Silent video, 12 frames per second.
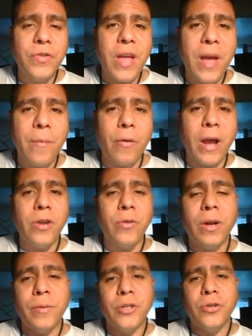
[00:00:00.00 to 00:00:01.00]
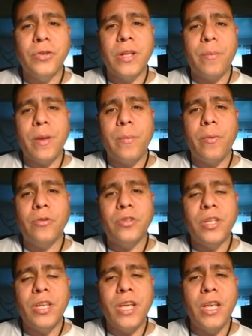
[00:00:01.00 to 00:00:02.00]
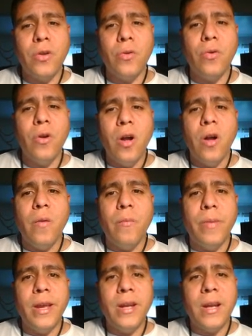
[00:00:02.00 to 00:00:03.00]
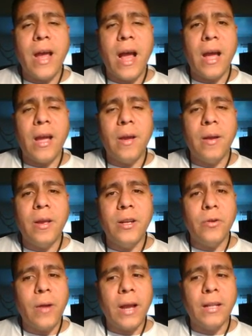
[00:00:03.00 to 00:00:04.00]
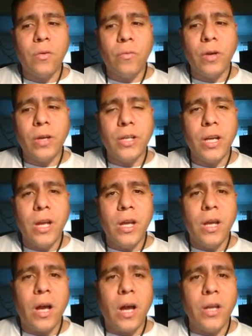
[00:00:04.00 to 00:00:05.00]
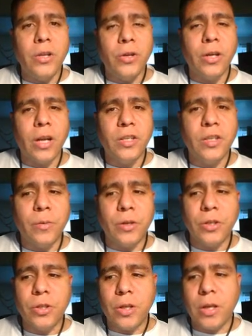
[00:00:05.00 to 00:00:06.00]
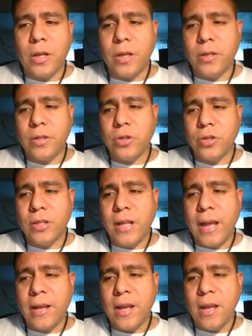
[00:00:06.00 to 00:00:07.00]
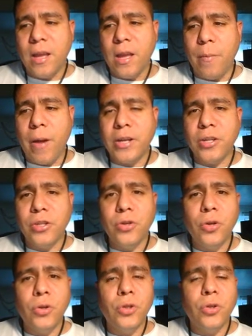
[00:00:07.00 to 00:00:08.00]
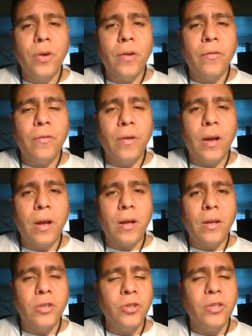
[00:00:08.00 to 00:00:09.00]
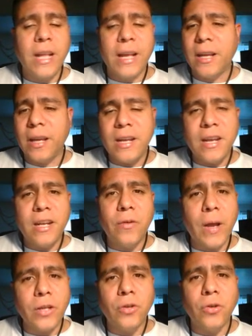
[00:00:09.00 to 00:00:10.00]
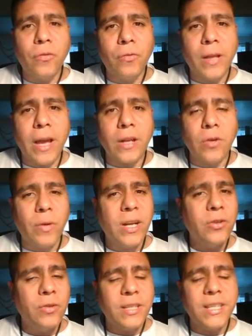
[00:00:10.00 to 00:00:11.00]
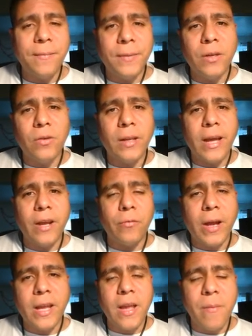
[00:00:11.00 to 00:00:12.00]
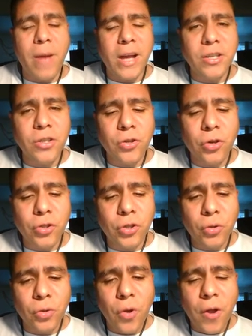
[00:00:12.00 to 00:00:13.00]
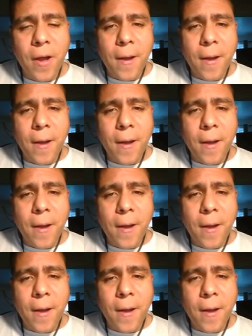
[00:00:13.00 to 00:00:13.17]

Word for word: to them, right? You want to make sure that people see you being interacting with your customers. It's just like, imagine you go to a it's just like any interaction offline. You want to do the same thing online, right? Imagine you go to